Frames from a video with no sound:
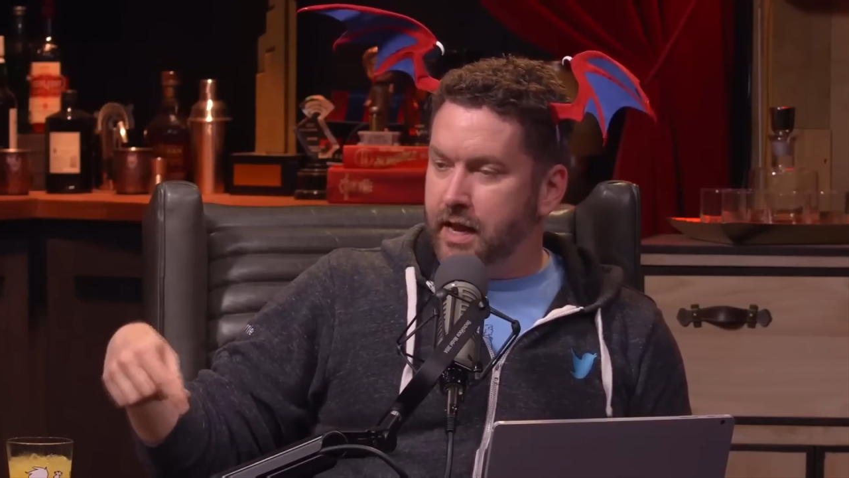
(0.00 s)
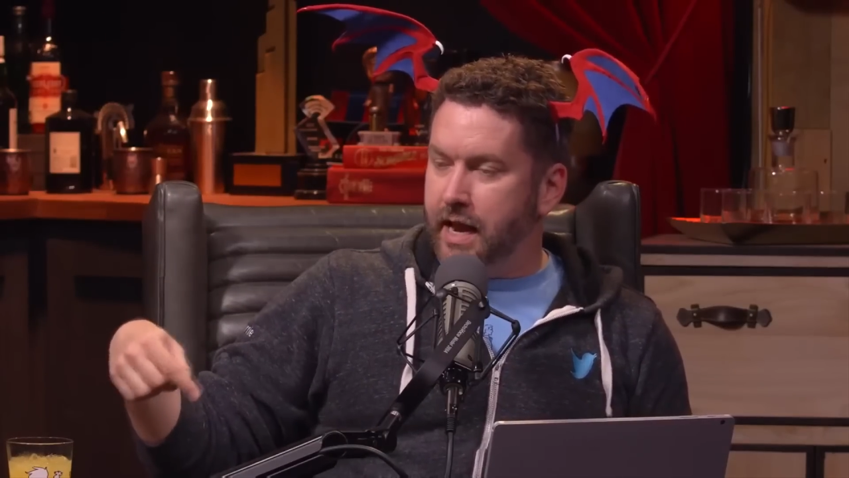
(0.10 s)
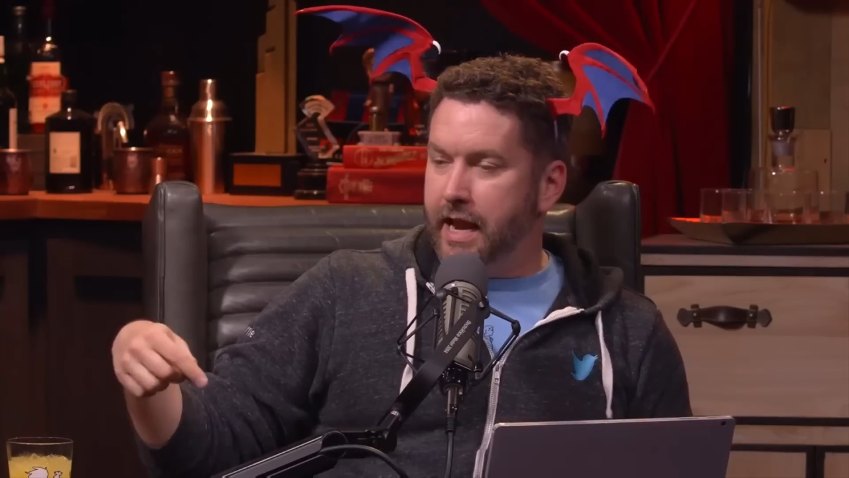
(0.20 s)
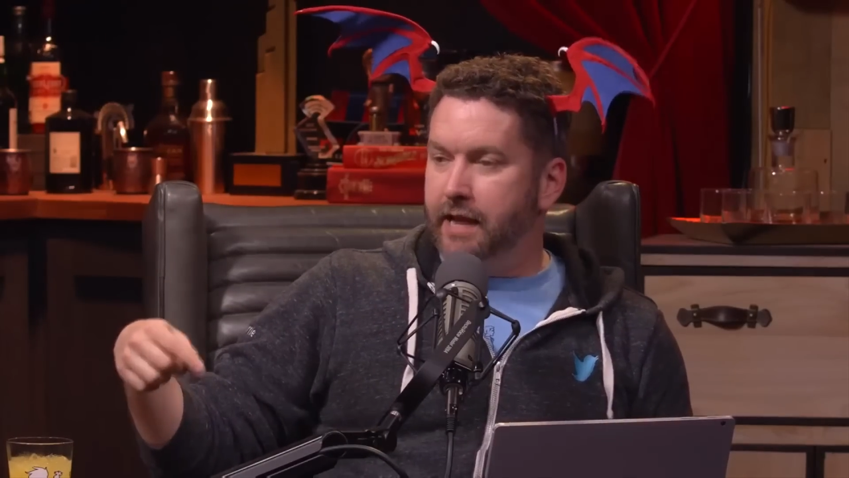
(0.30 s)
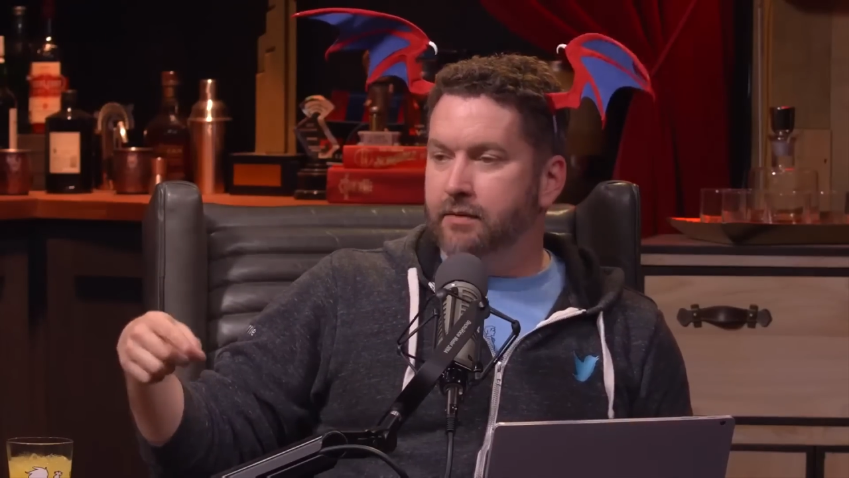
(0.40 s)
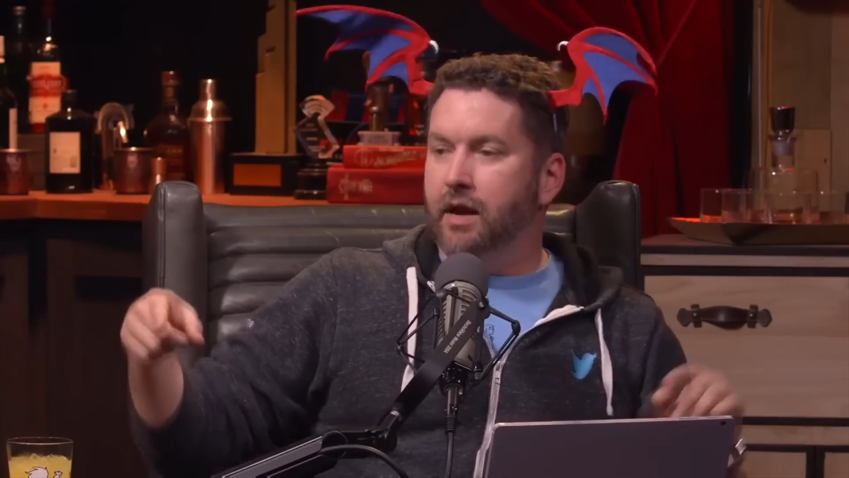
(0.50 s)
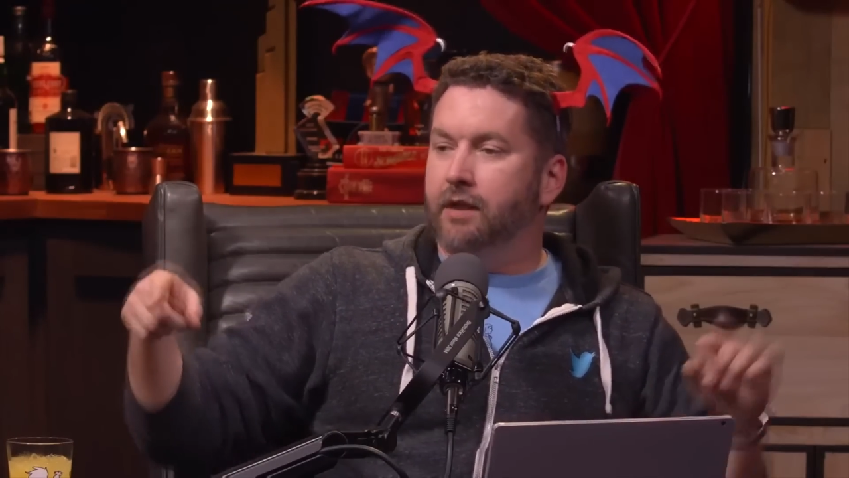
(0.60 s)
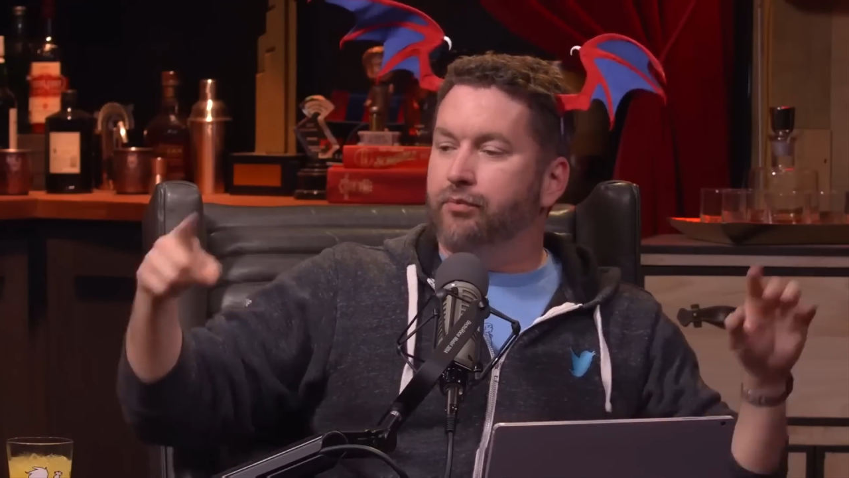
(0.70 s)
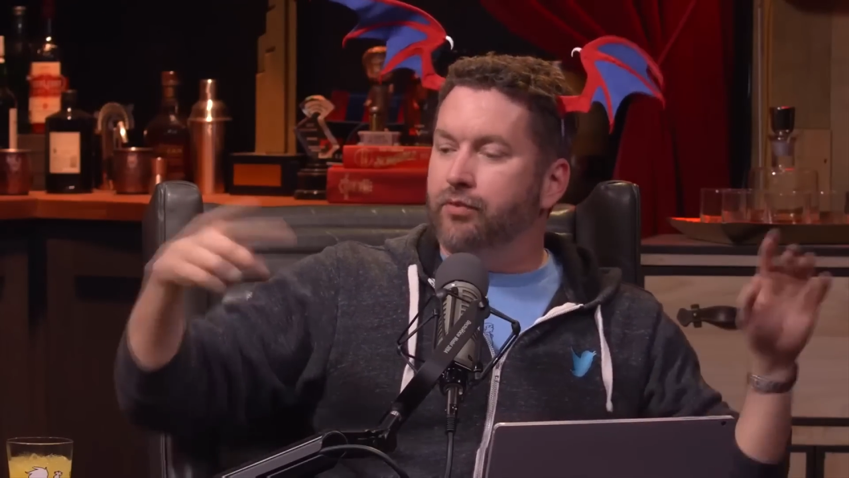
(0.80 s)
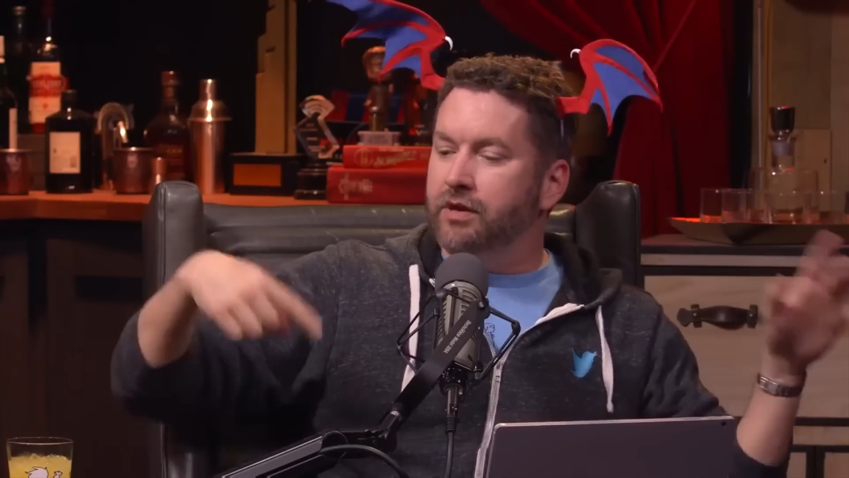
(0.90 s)
And on
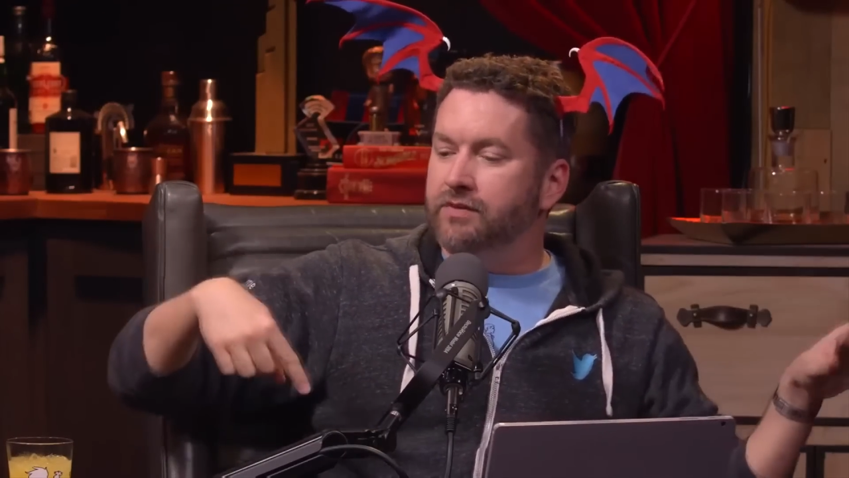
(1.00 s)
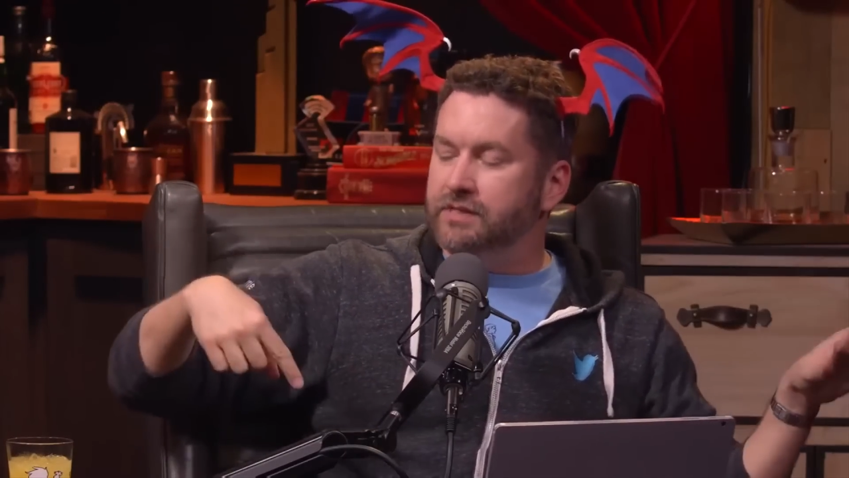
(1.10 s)
a previous